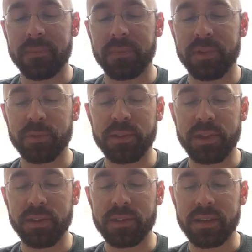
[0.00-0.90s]
There's one
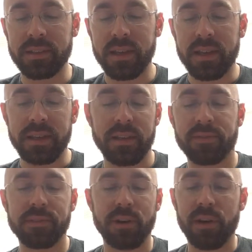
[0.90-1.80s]
here that says,
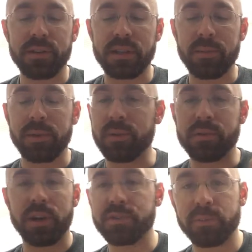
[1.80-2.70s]
give this card to someone who
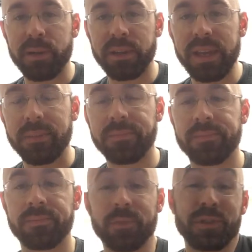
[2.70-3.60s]
shares your middle name.
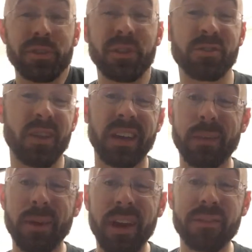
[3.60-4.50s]
What you're doing, you're striking
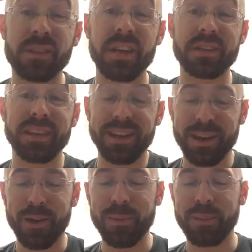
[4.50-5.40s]
up a conversation,
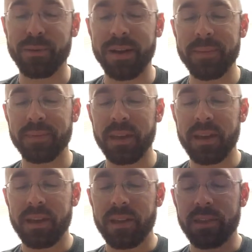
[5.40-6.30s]
getting to know people, right?
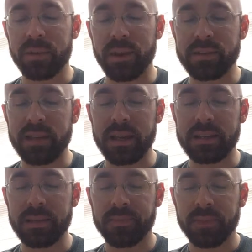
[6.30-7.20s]
This one here
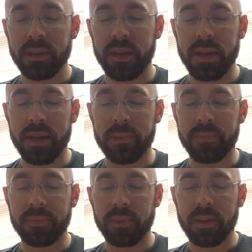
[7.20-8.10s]
says,
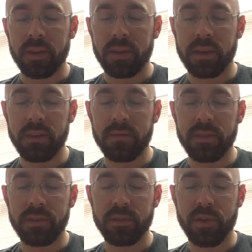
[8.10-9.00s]
give
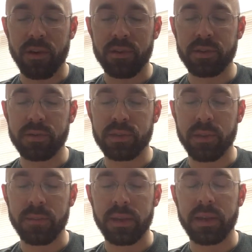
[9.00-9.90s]
this card to
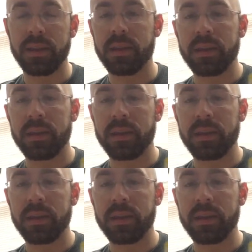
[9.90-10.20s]
somebody